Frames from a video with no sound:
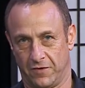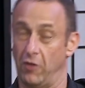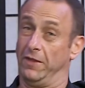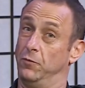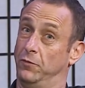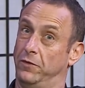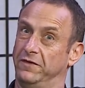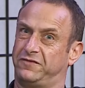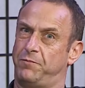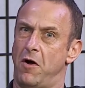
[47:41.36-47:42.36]
Collingwood were
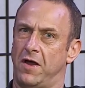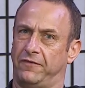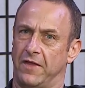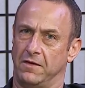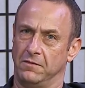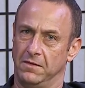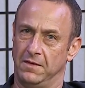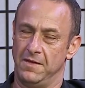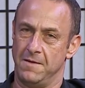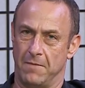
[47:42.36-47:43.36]
inspired though.
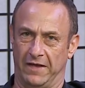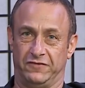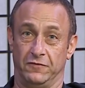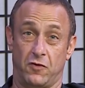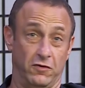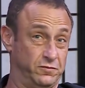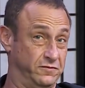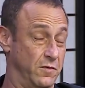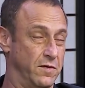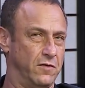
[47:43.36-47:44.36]
Mason Cox
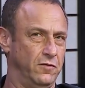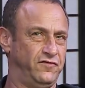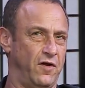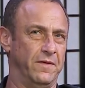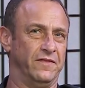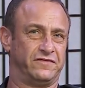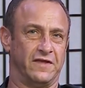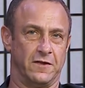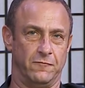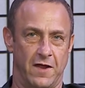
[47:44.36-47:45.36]
was doing a good job in the
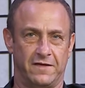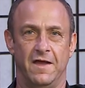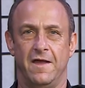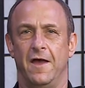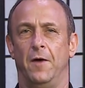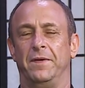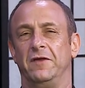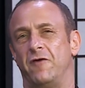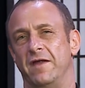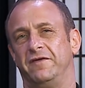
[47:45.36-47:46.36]
second ruck,
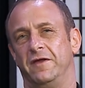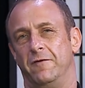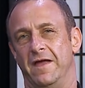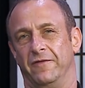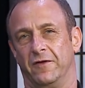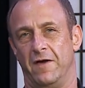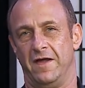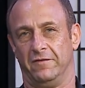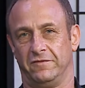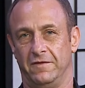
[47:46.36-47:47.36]
helping Grundy around the
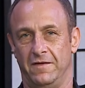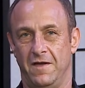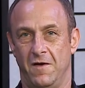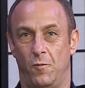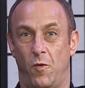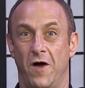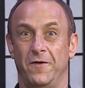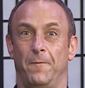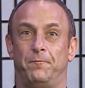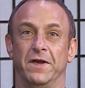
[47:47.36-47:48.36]
ground. Why
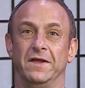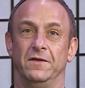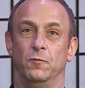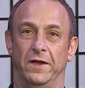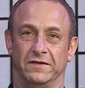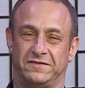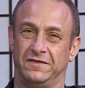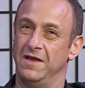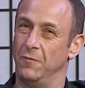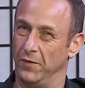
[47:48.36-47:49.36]
not bring in
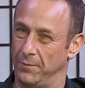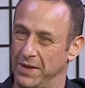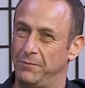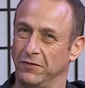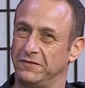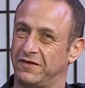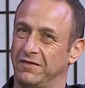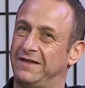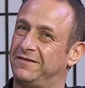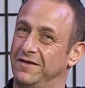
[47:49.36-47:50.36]
Witts? Well, the people who
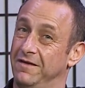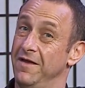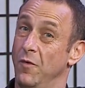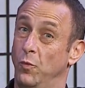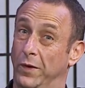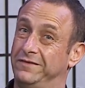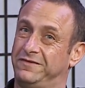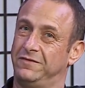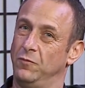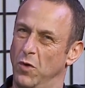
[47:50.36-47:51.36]
selected
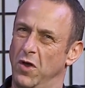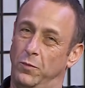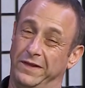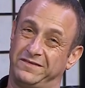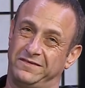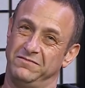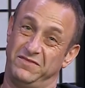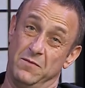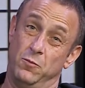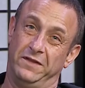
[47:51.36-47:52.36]
Witts were Wits.
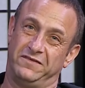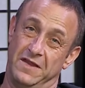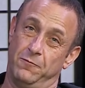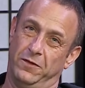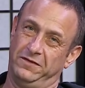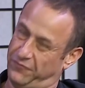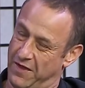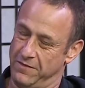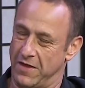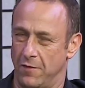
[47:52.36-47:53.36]
Dibwits, Dipwits,
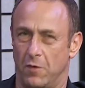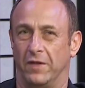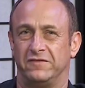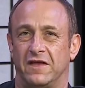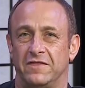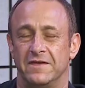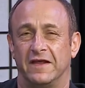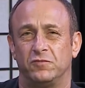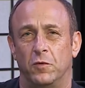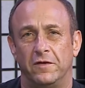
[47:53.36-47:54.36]
fu- no, I won't say the
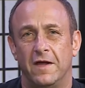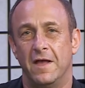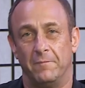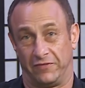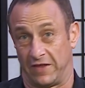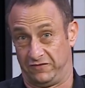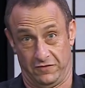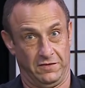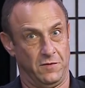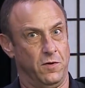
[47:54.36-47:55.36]
next word, but they
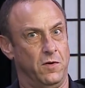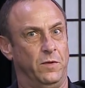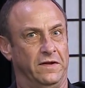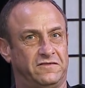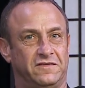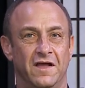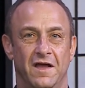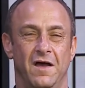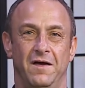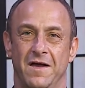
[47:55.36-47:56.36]
certainly were Wits.
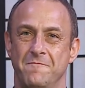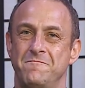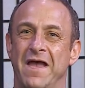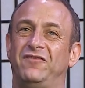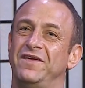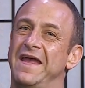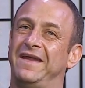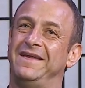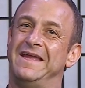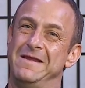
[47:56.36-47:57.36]
Imagine
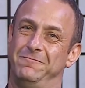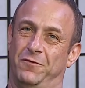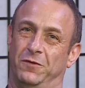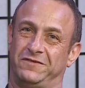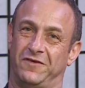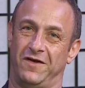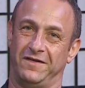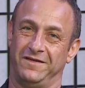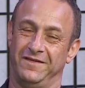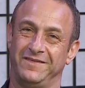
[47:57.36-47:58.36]
adding him to a
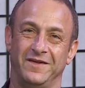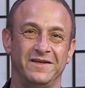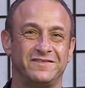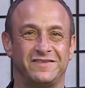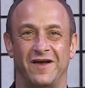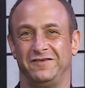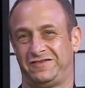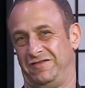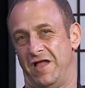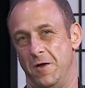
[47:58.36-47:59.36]
side that is so
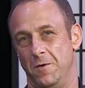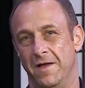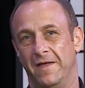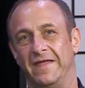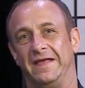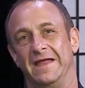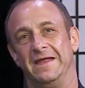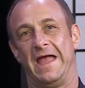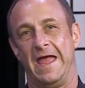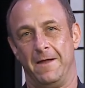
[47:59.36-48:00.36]
slow they're
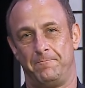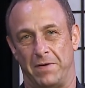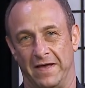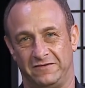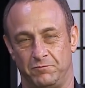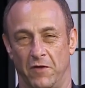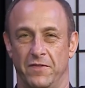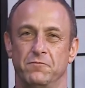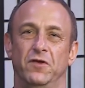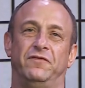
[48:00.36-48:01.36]
getting outpaced by
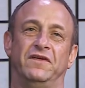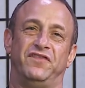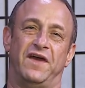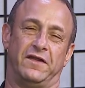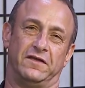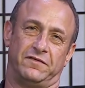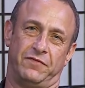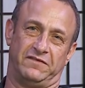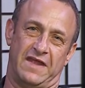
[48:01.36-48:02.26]
the moving shadows of the